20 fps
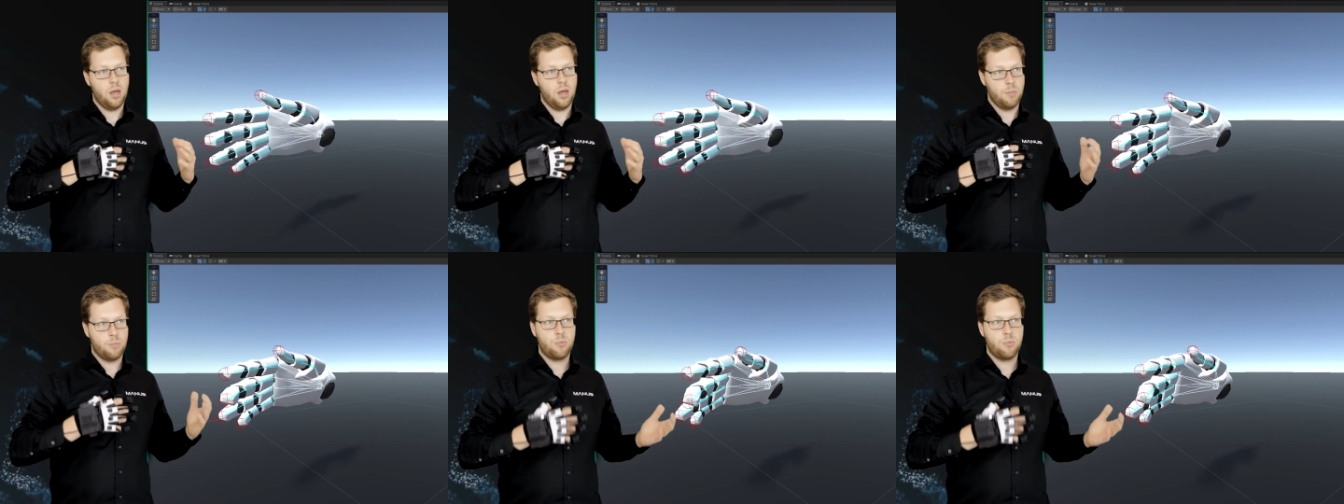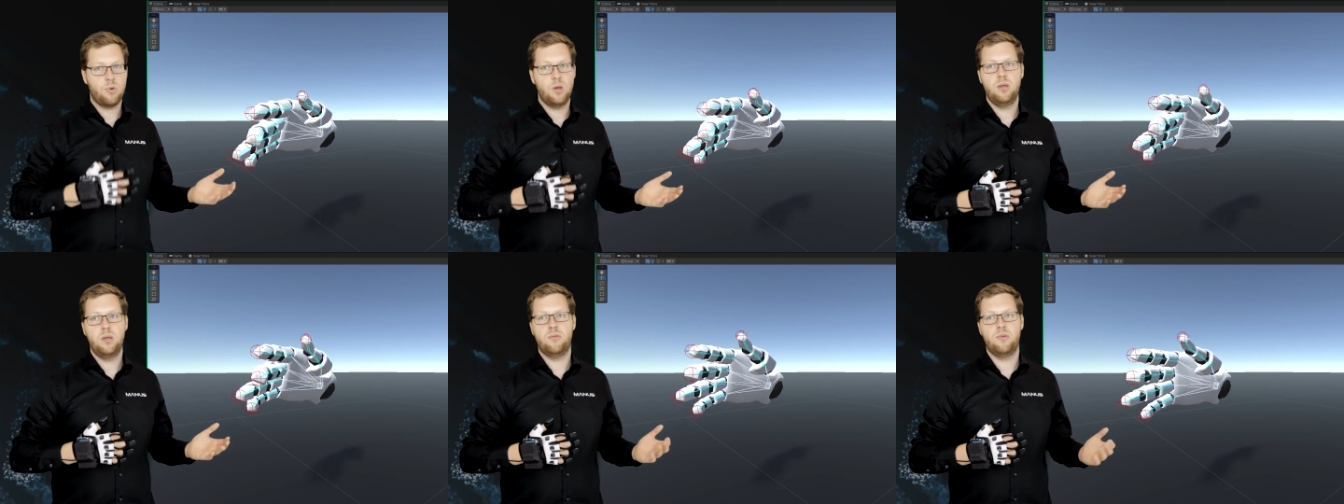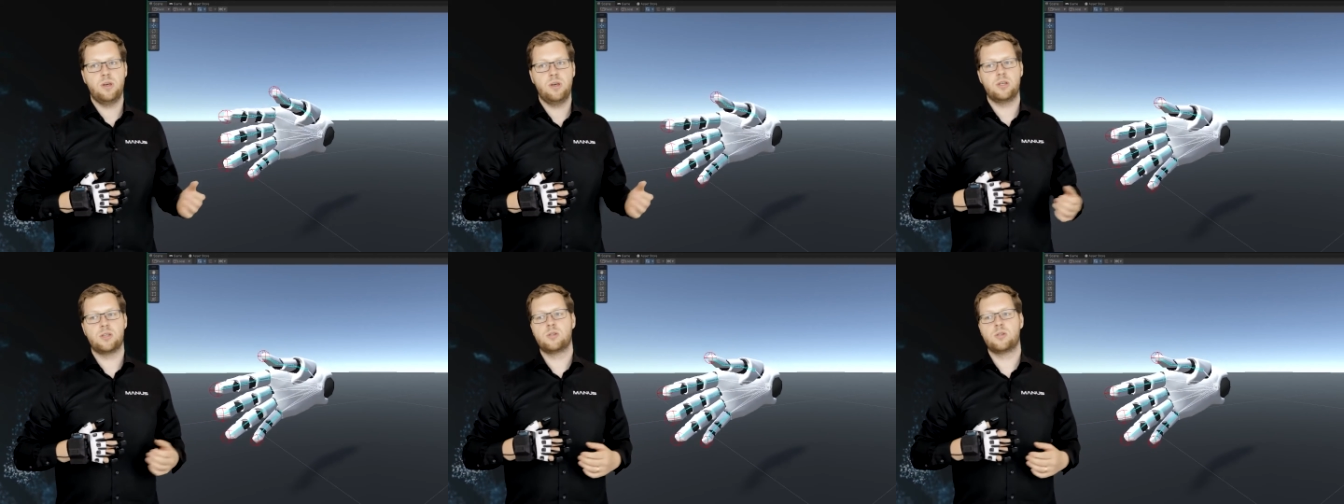
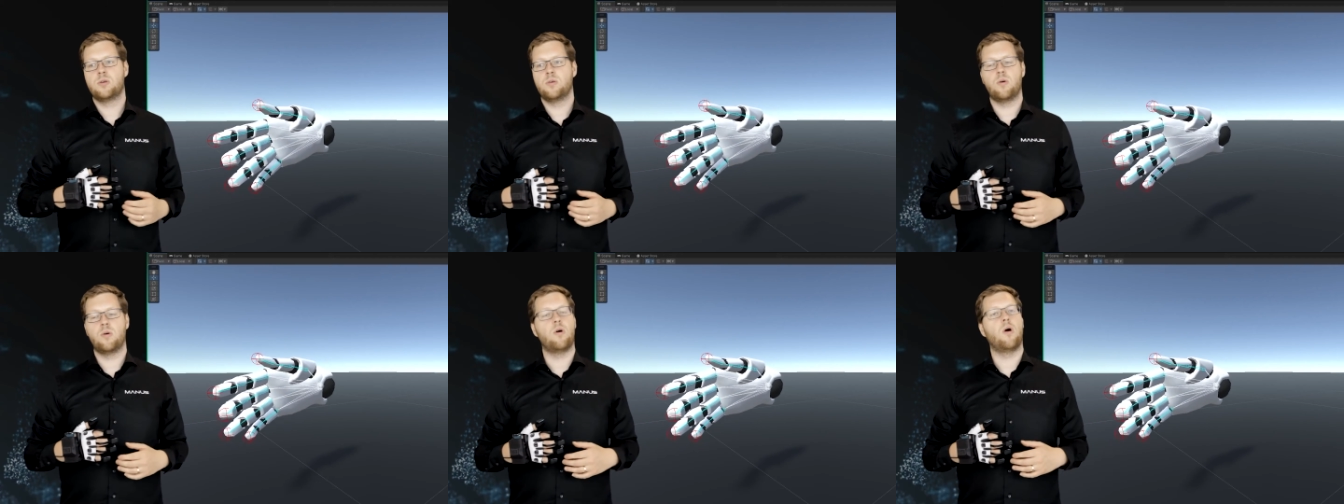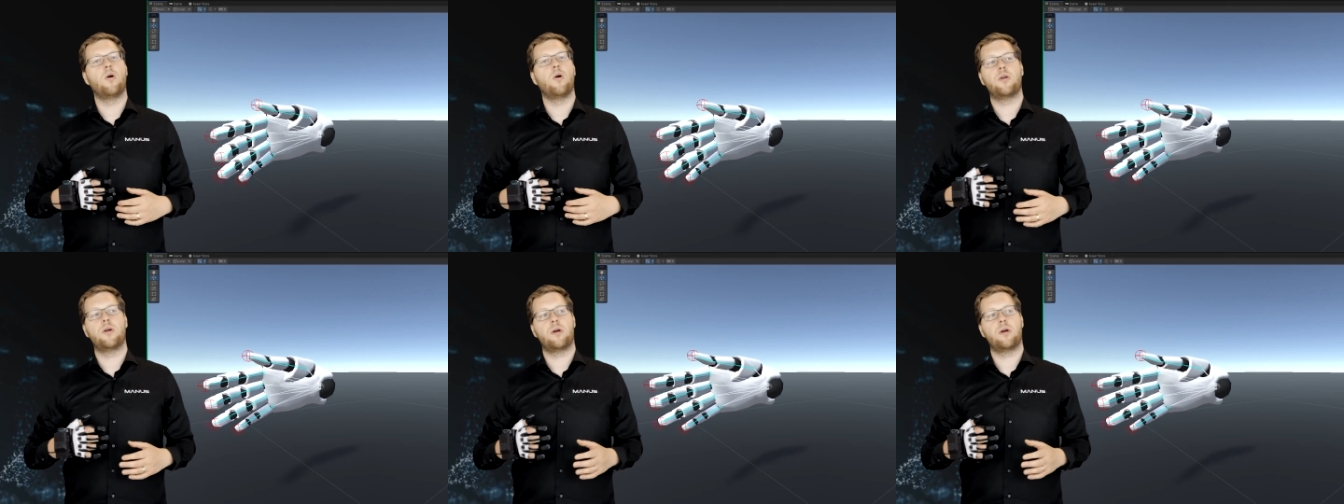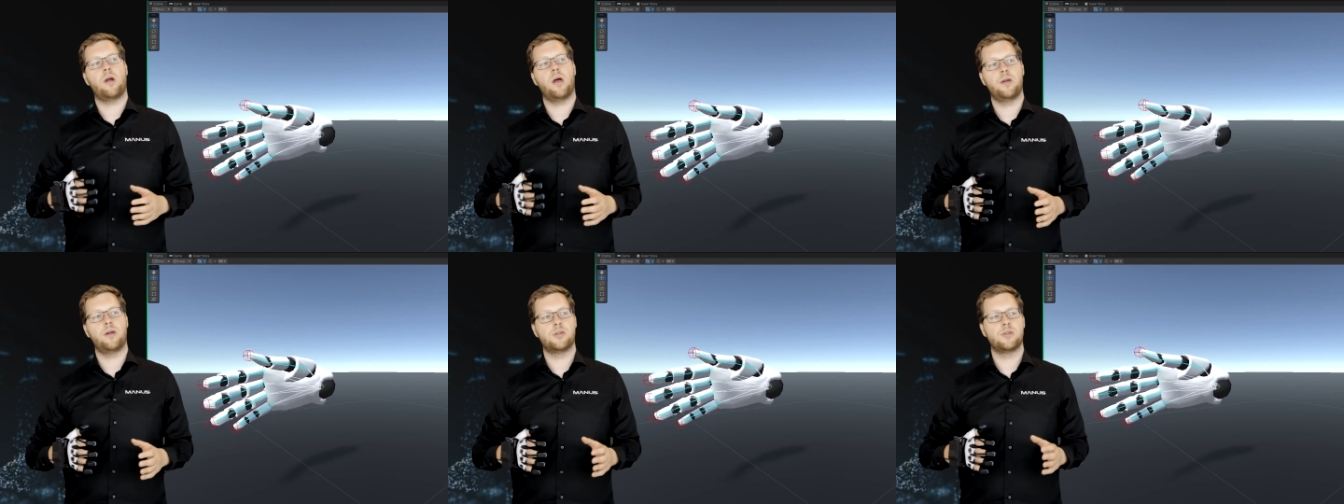previs, or other
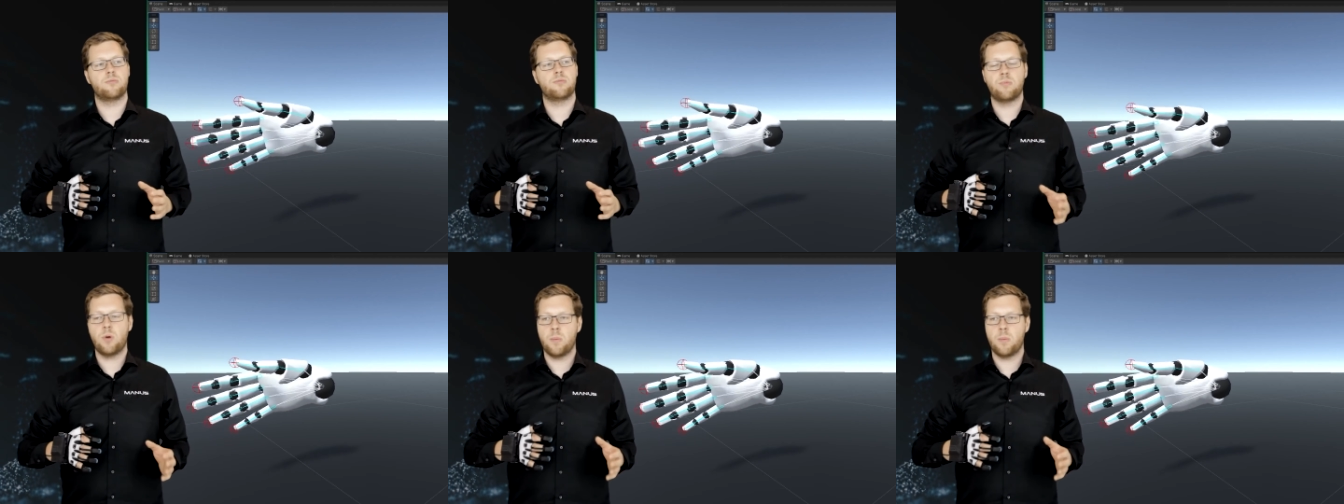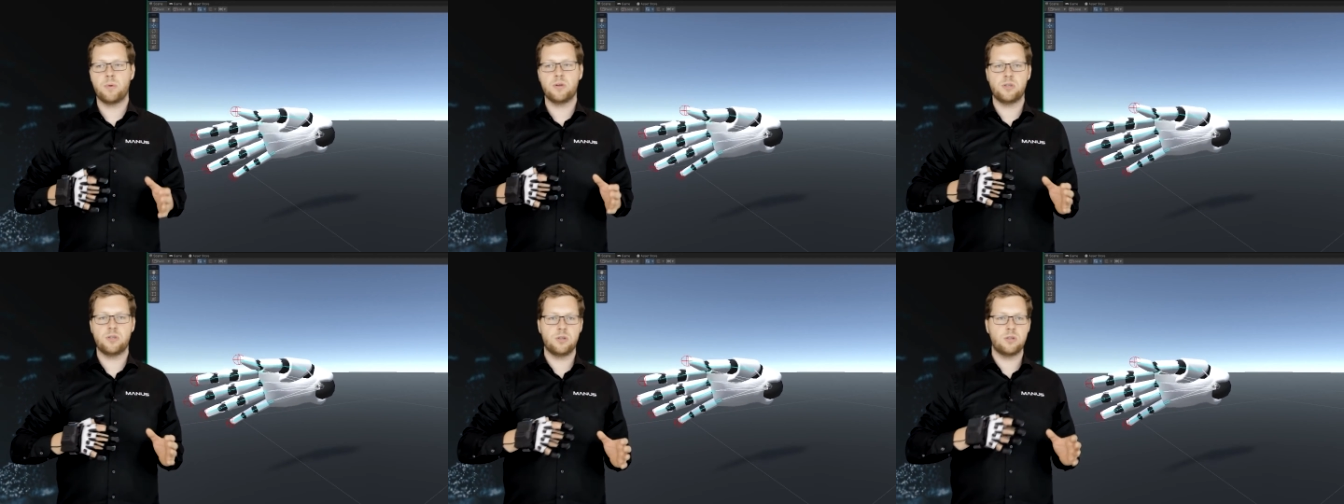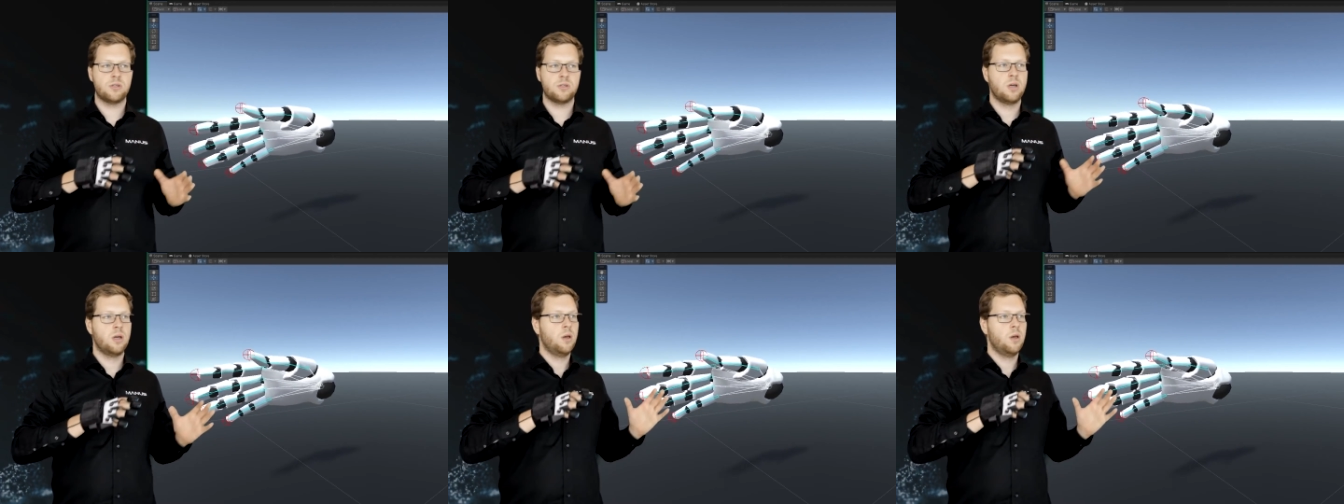kinds of
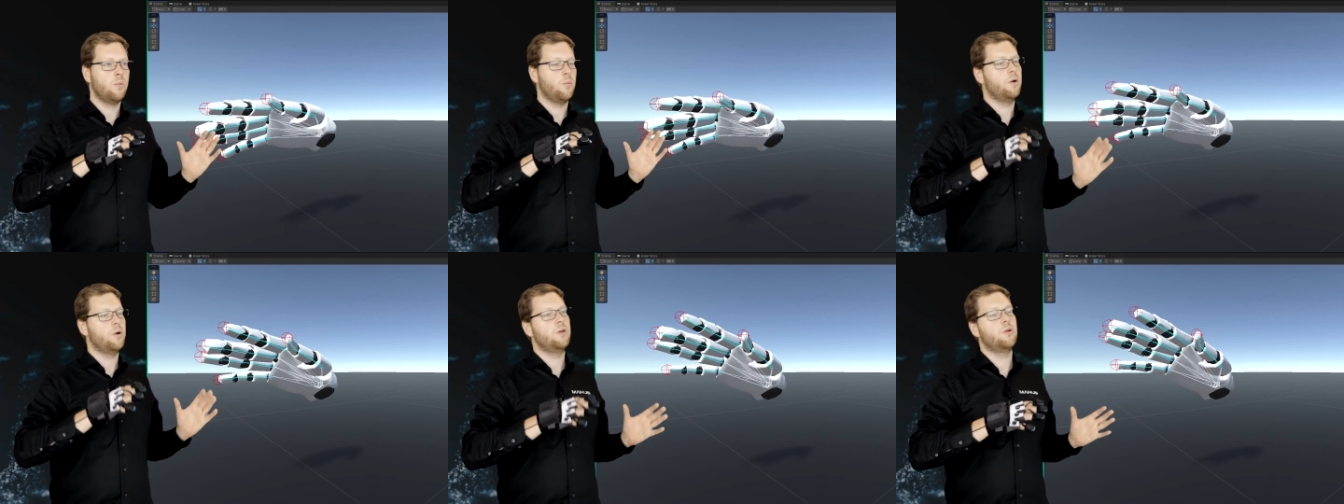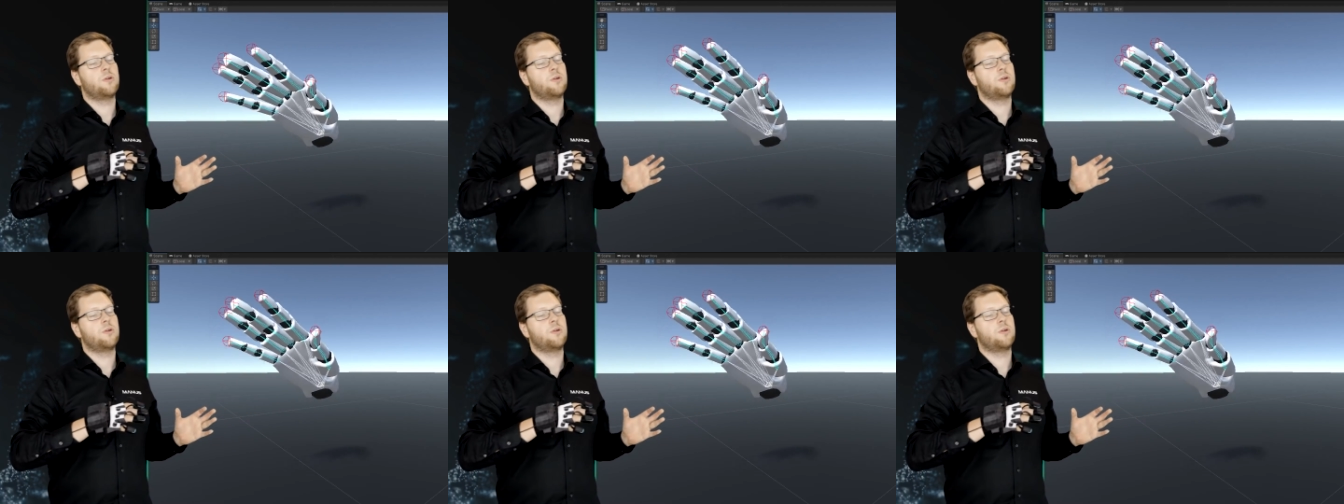purposes where you're